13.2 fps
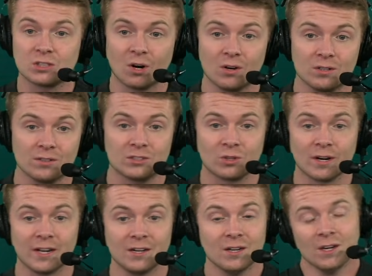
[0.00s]
Gardner
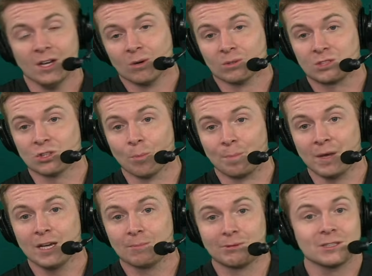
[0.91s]
trade was so
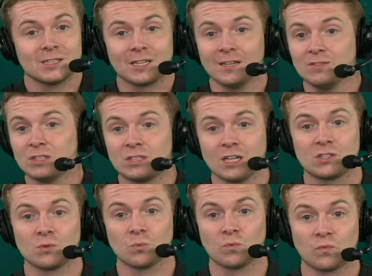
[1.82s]
big, because it gives the
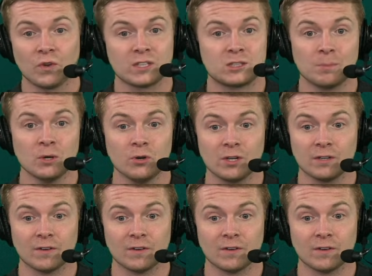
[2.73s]
Jets flexibility.